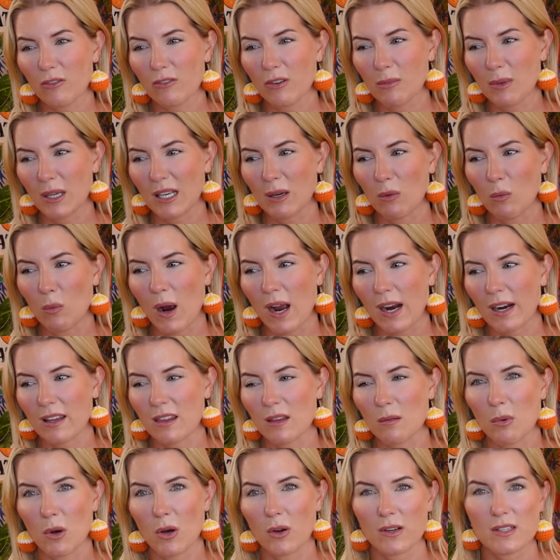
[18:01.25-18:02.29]
from like whacking
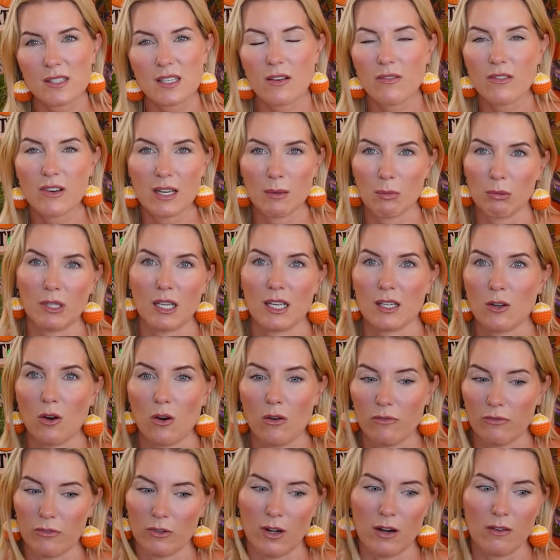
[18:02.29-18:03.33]
the ball? Cause I haven't played
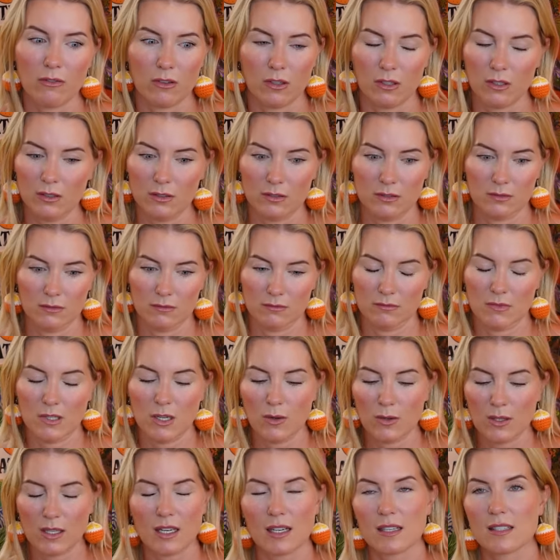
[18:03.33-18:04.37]
golf forever. You
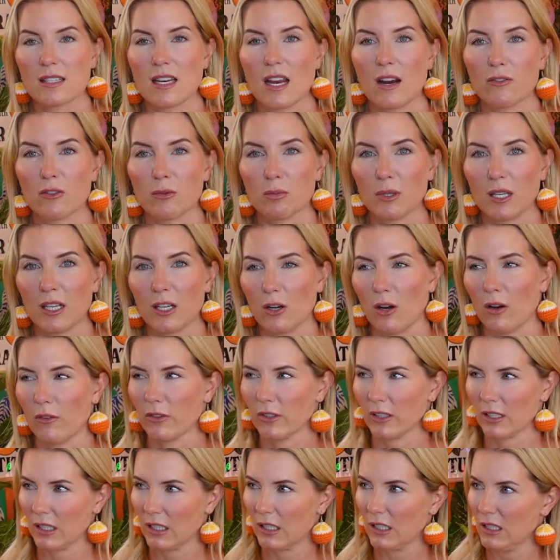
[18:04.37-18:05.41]
know, the next day after playing golf,
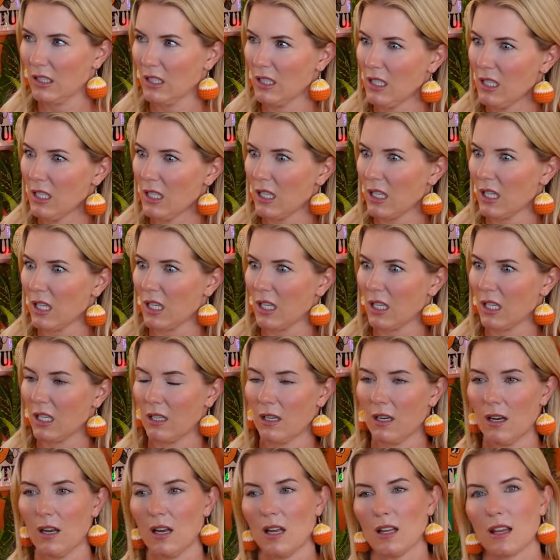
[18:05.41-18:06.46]
you're like, yeah,
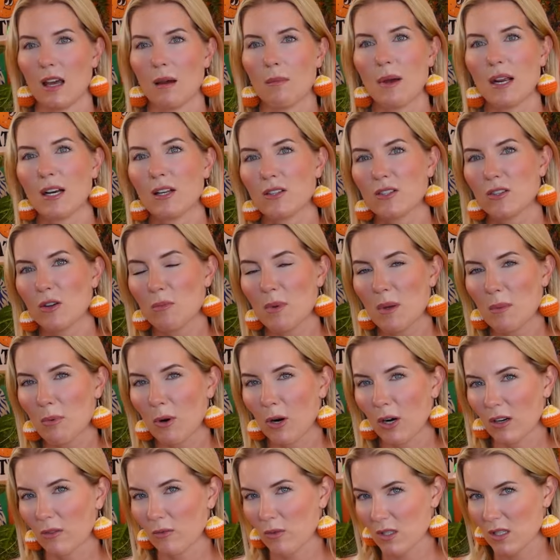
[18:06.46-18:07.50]
that might also be
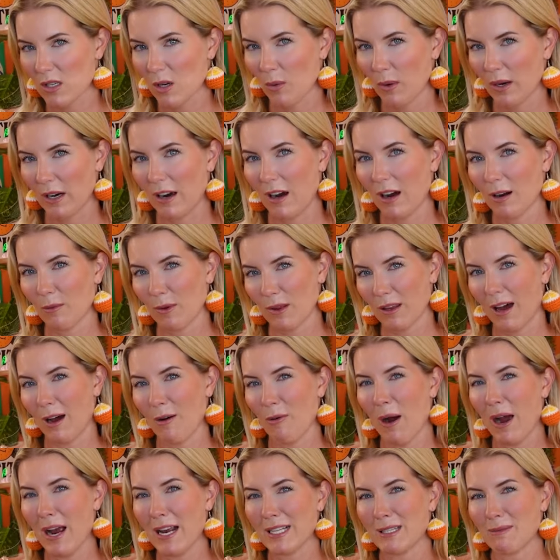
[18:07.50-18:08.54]
part of what's going on with how
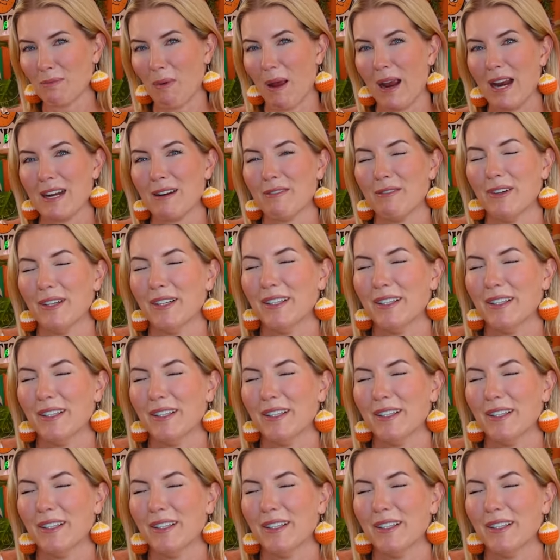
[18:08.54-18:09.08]
why it's painful.